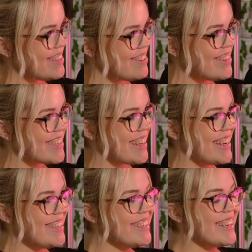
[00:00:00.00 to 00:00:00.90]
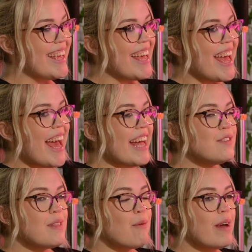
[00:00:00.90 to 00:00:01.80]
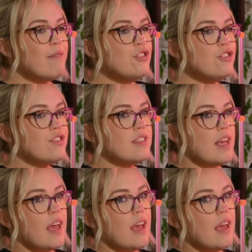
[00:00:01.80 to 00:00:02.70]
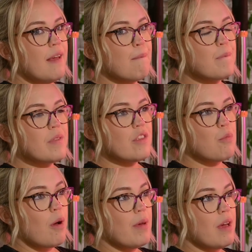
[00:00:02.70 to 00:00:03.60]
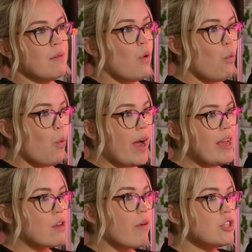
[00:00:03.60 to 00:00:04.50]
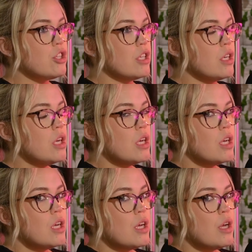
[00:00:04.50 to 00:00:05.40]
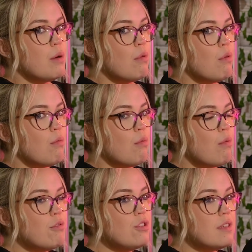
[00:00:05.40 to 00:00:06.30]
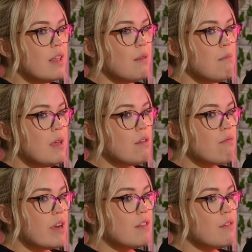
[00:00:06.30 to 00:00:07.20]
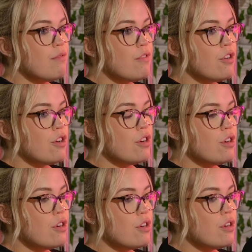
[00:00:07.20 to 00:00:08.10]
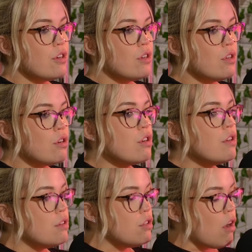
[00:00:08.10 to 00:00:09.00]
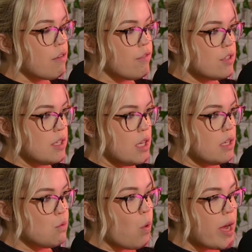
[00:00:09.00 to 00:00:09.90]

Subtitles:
That's so exciting. And so then why would you say, it's probably a wide question, but what would you say the main reason for learning Dog First Aid is?